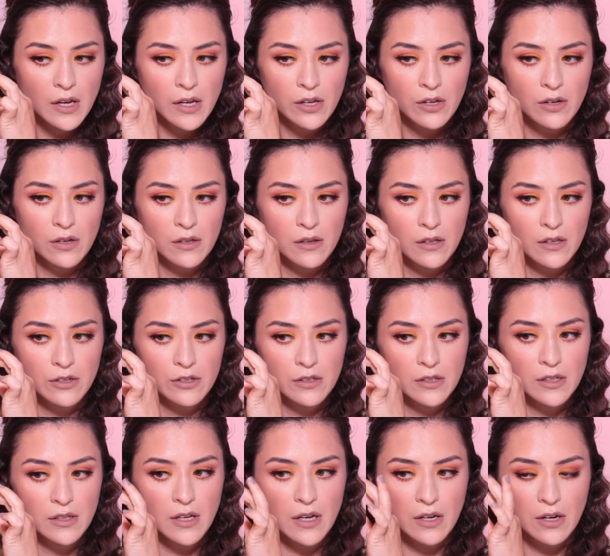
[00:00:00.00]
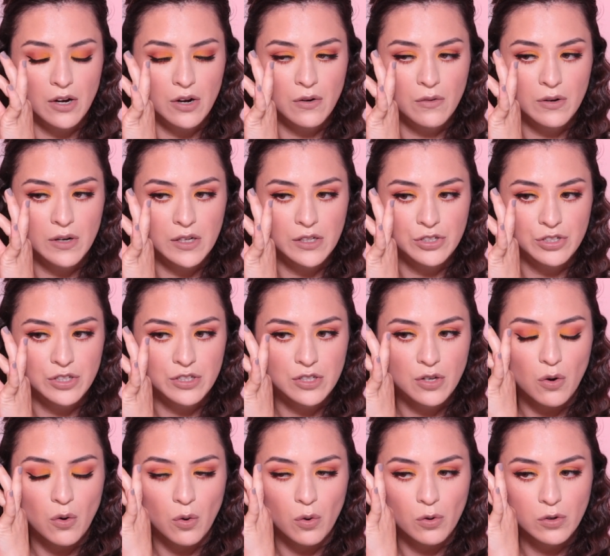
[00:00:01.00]
you can literally let go and just
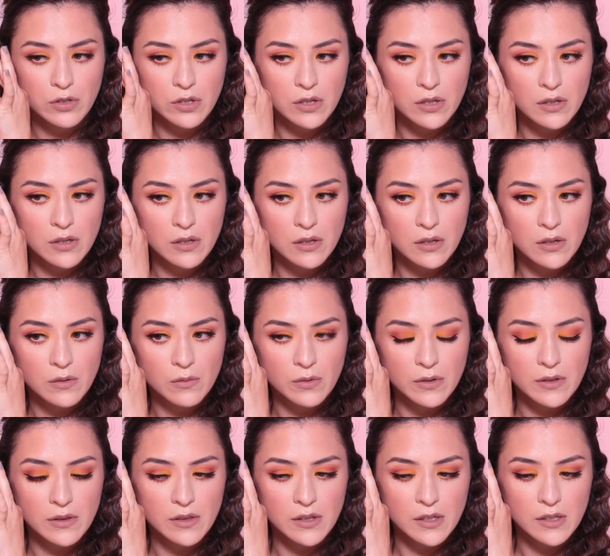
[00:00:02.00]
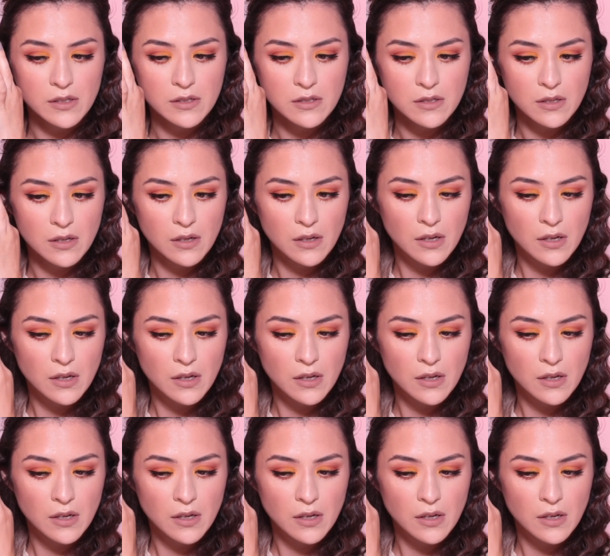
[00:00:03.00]
hold with these